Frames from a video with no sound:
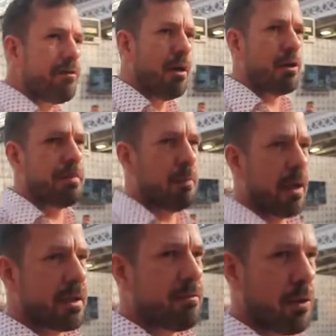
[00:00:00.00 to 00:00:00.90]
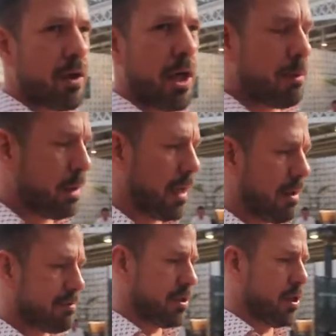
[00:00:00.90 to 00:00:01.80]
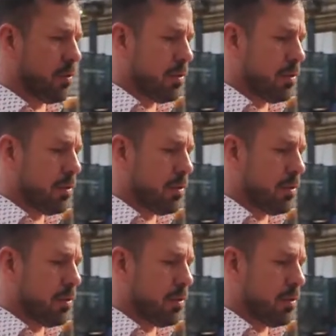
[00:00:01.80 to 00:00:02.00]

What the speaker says: most been waiting for, and I hope you have too.